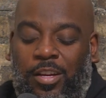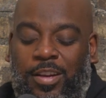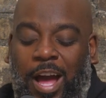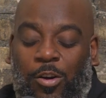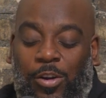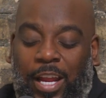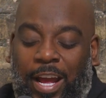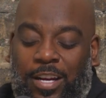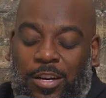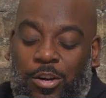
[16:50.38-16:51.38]
not
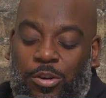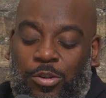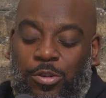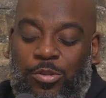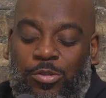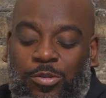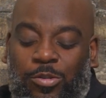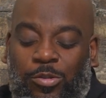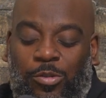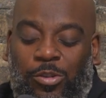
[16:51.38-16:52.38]
Orlando,
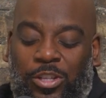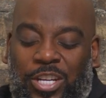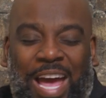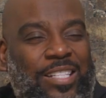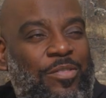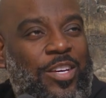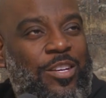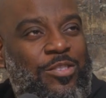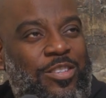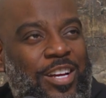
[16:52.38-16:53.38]

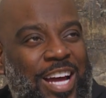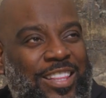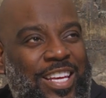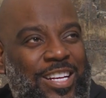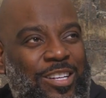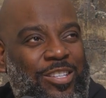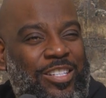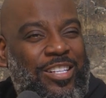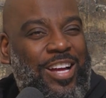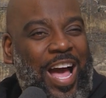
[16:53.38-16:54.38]
Jacksonville, I think.
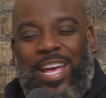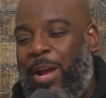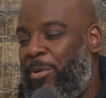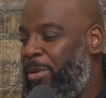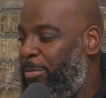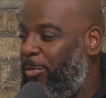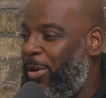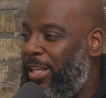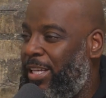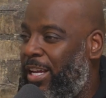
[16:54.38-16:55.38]
I can't remember. Where
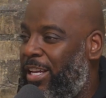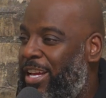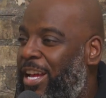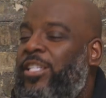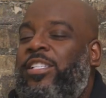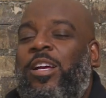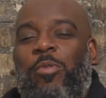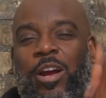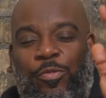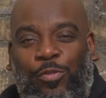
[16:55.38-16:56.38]
Somewhere in Florida.
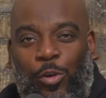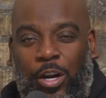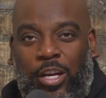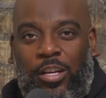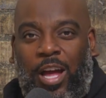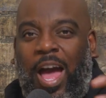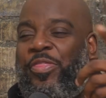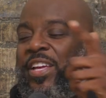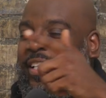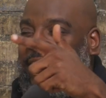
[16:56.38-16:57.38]
Somewhere in Florida. I
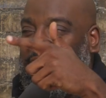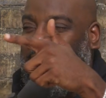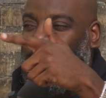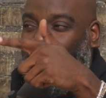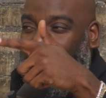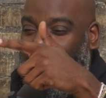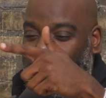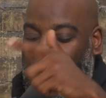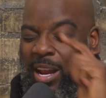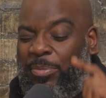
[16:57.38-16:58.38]
think it's outside of
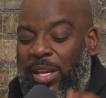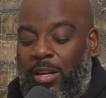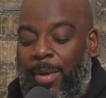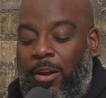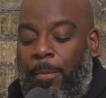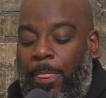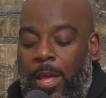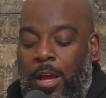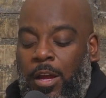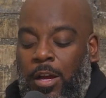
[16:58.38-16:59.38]
Orlando. that I'm thinking about it. Okay.
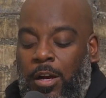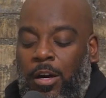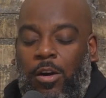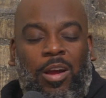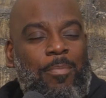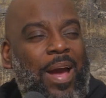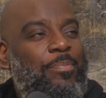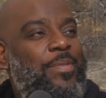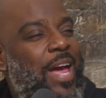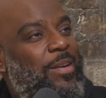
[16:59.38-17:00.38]
Or it
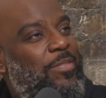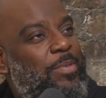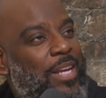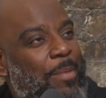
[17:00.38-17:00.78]
might not even be